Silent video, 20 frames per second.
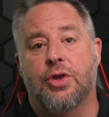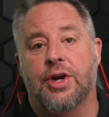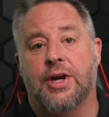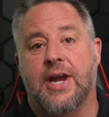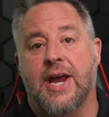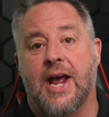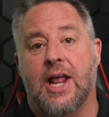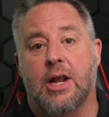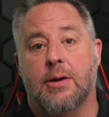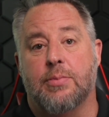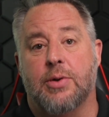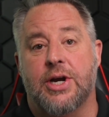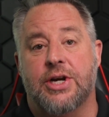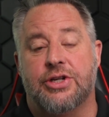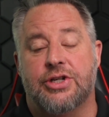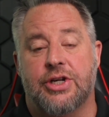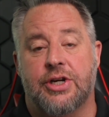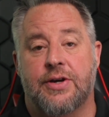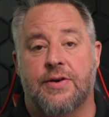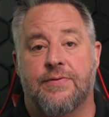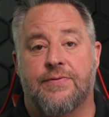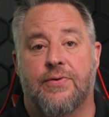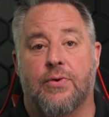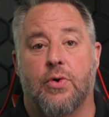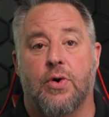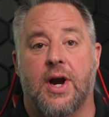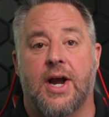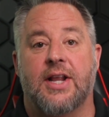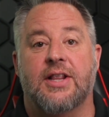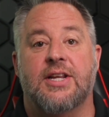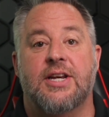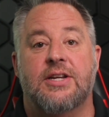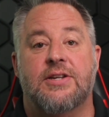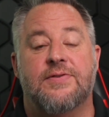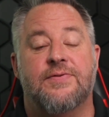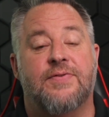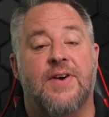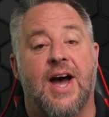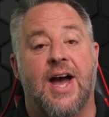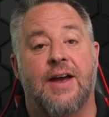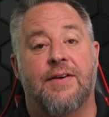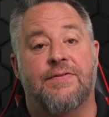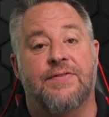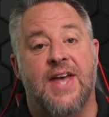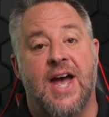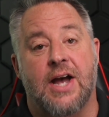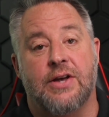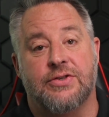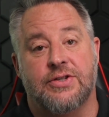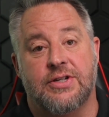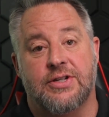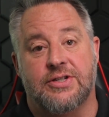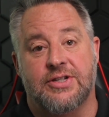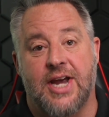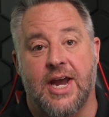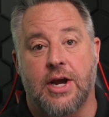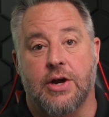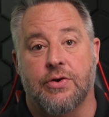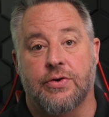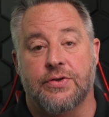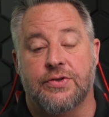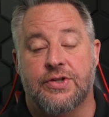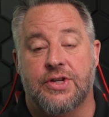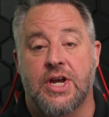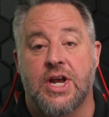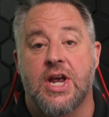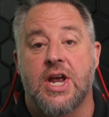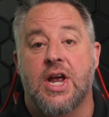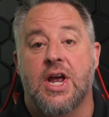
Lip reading: their calibration for at least 5,000 cycles